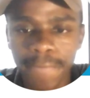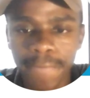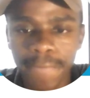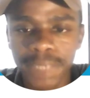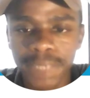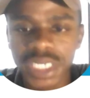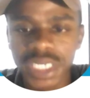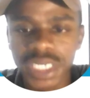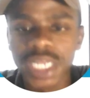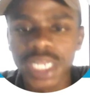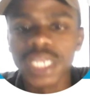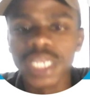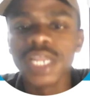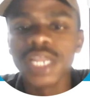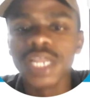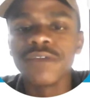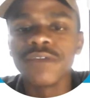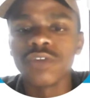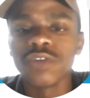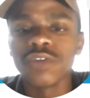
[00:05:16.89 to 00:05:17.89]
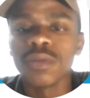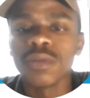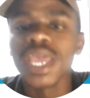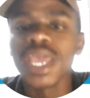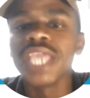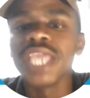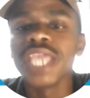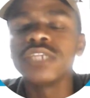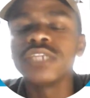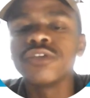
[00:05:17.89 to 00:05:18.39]
But then from
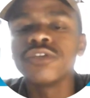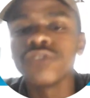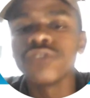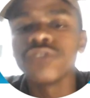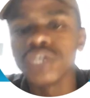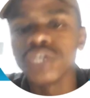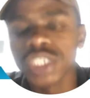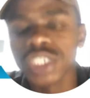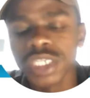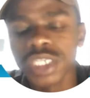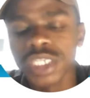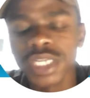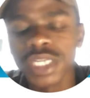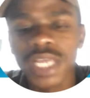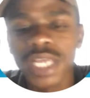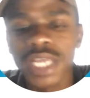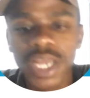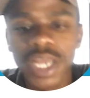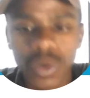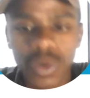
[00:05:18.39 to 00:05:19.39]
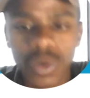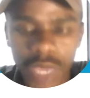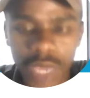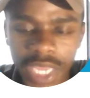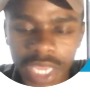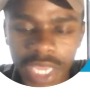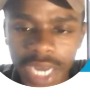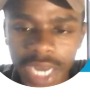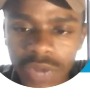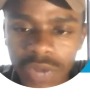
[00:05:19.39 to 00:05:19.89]
8 to 14, we
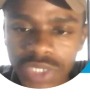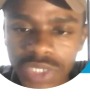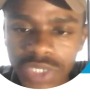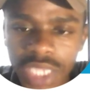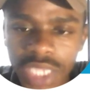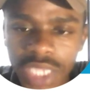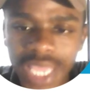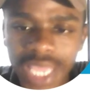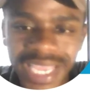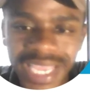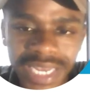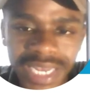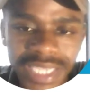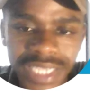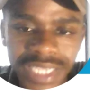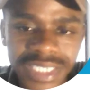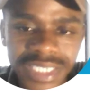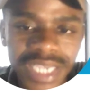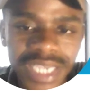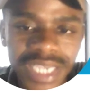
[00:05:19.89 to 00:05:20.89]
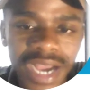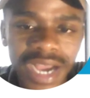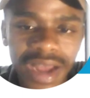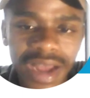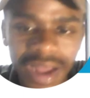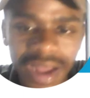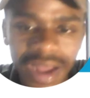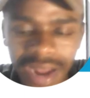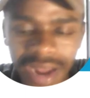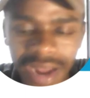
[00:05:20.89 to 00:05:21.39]
can now say it is
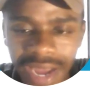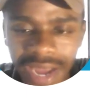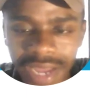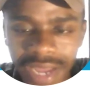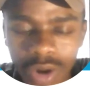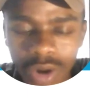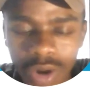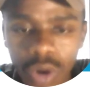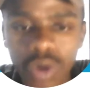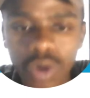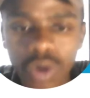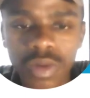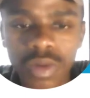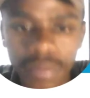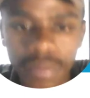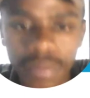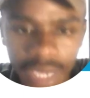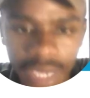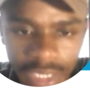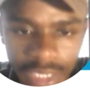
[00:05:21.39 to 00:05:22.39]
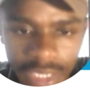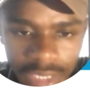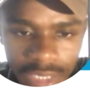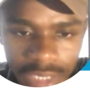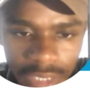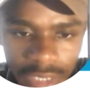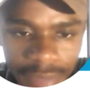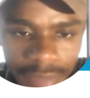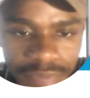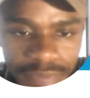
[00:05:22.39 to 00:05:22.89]
alkaline or basic.